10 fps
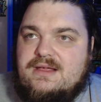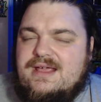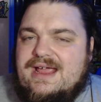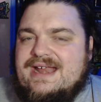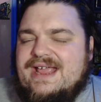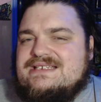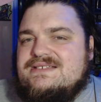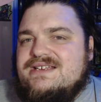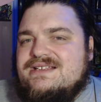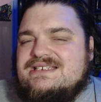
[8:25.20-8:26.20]
and
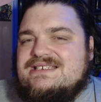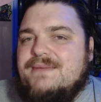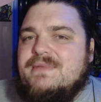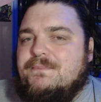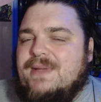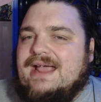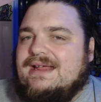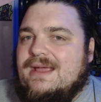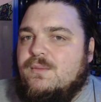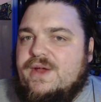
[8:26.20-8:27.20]
Essendon stem it
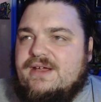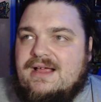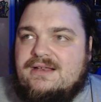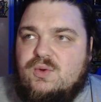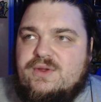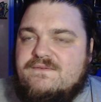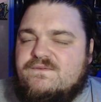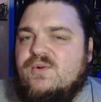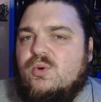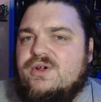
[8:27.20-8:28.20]
back, and we are looking
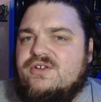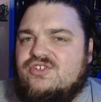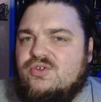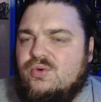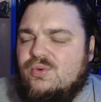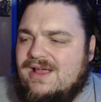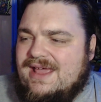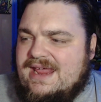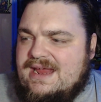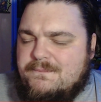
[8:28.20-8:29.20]
forward to
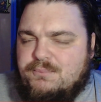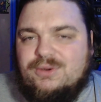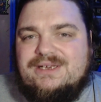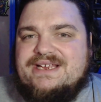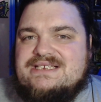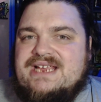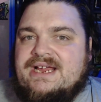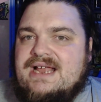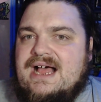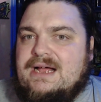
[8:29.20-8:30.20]
a brilliant
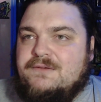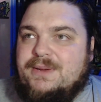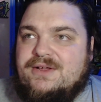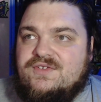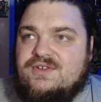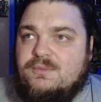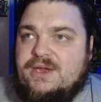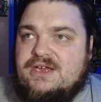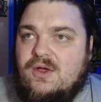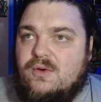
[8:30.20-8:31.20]
second half, because
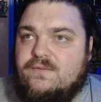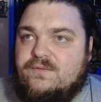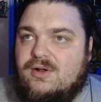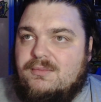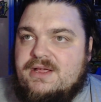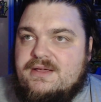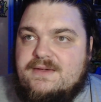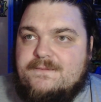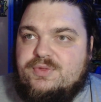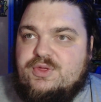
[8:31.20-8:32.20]
we go from
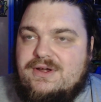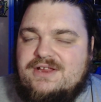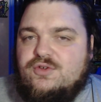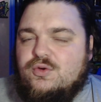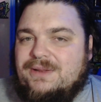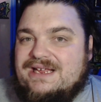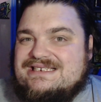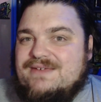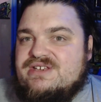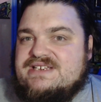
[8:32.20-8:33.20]
32 plays
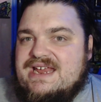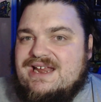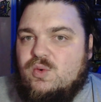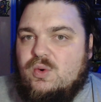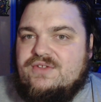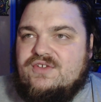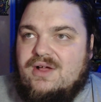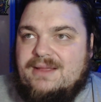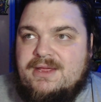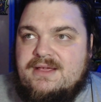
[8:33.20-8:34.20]
17 at quarter
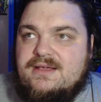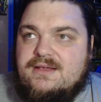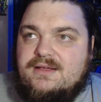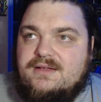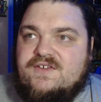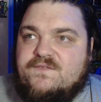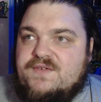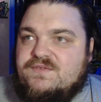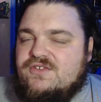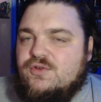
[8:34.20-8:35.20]
time to
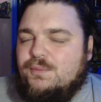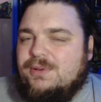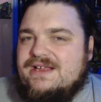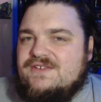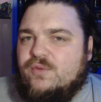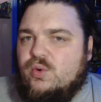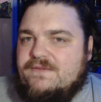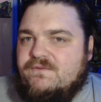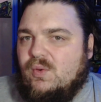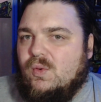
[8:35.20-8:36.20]
52 plays
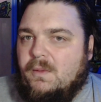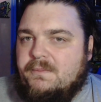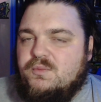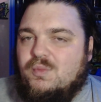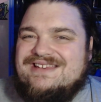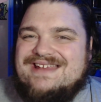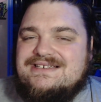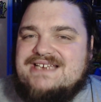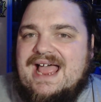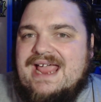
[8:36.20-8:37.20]
44. We're down
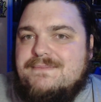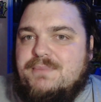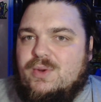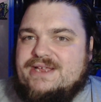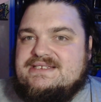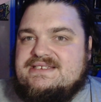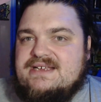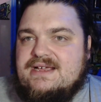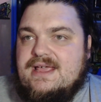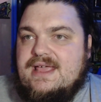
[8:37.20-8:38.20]
to 8 points,
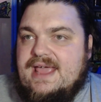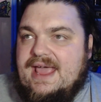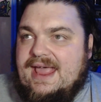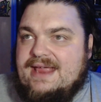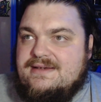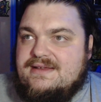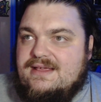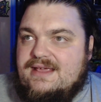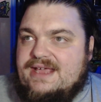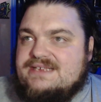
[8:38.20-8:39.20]
and
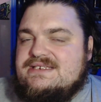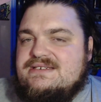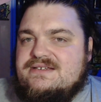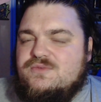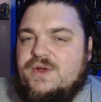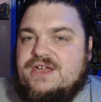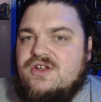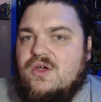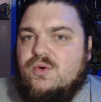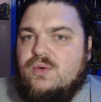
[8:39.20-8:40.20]
Essendon, we
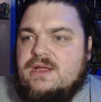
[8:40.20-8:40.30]
know,